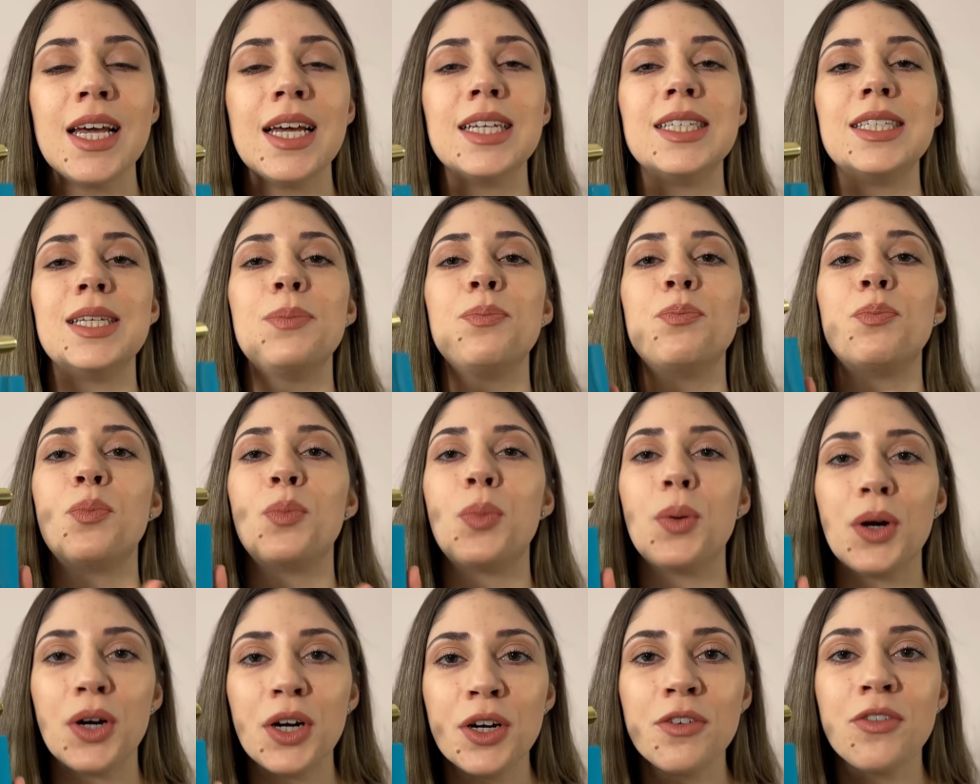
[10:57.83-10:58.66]
The
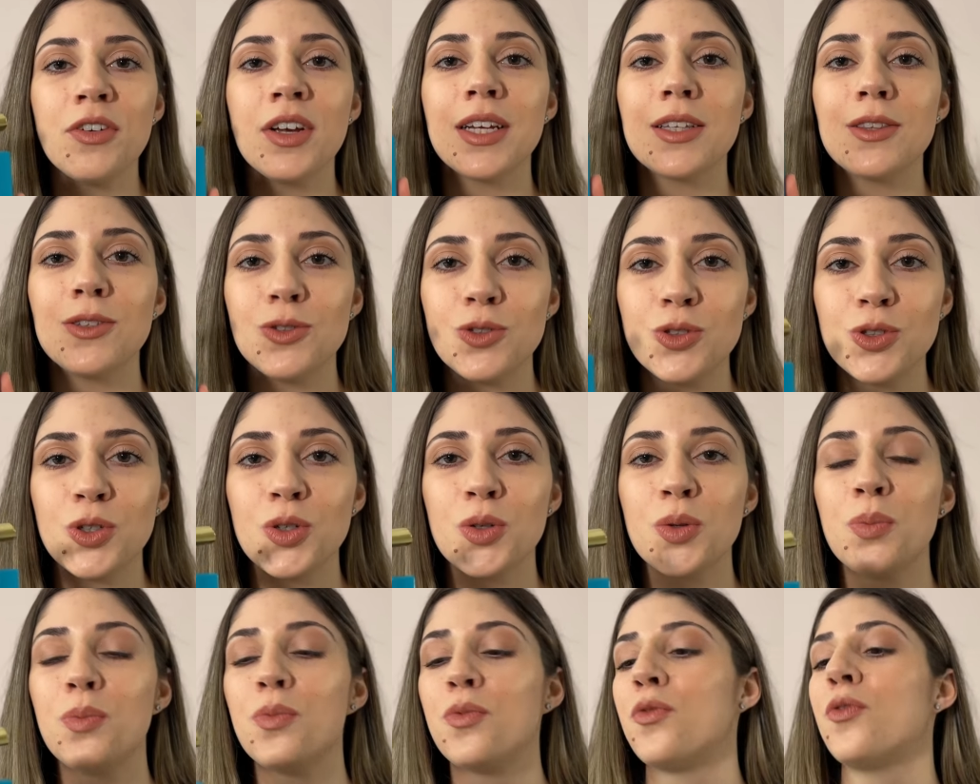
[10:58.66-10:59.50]
perfect
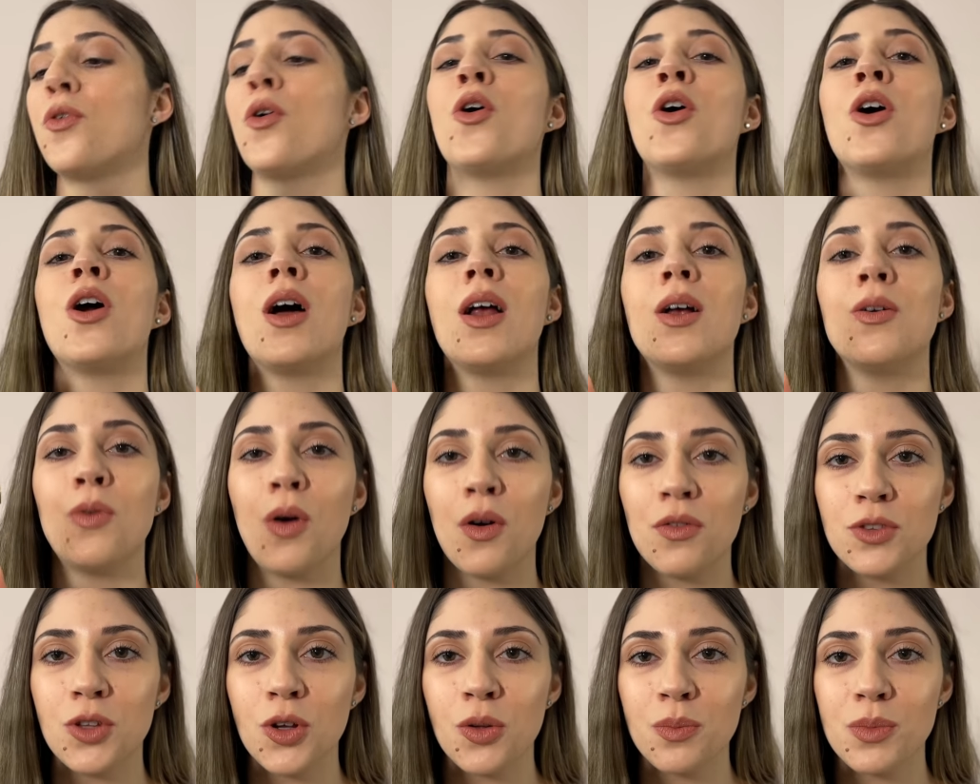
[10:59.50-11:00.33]
dupe for
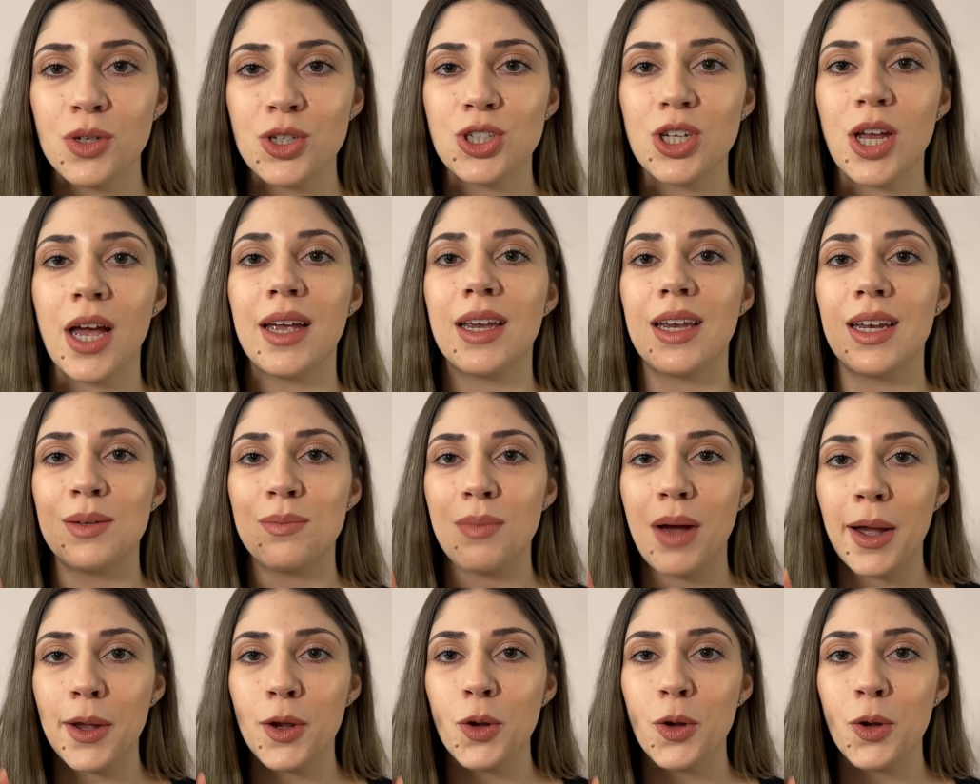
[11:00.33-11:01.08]
Love Don't Be Shy in my